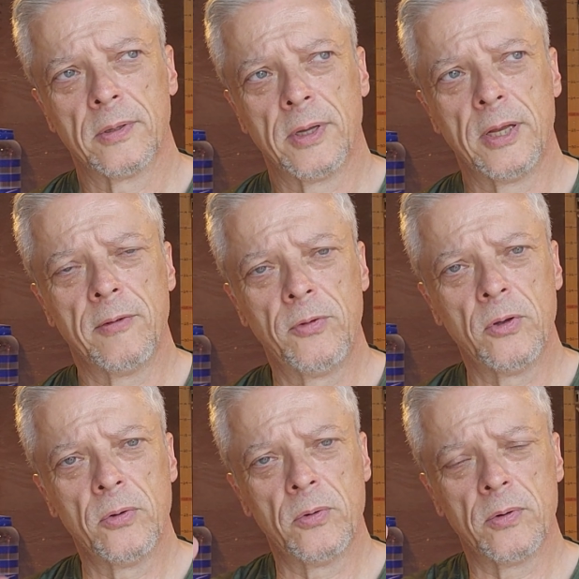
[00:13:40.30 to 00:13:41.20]
And if
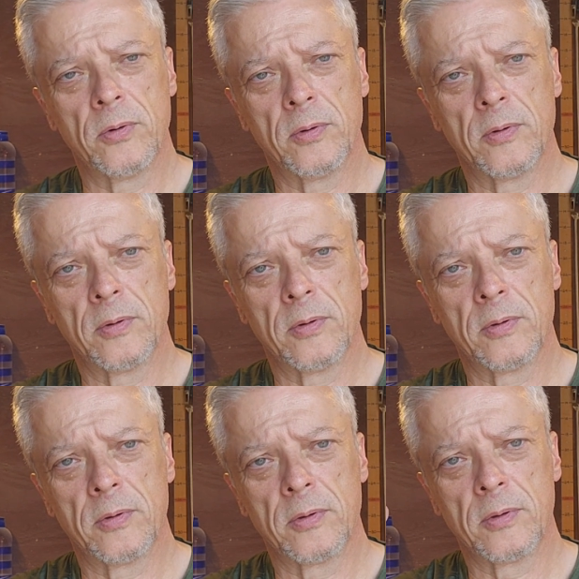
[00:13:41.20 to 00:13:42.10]
you
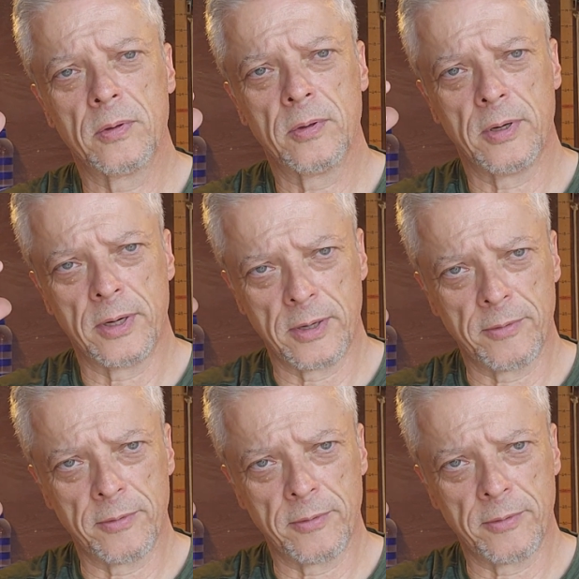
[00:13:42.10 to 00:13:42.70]
are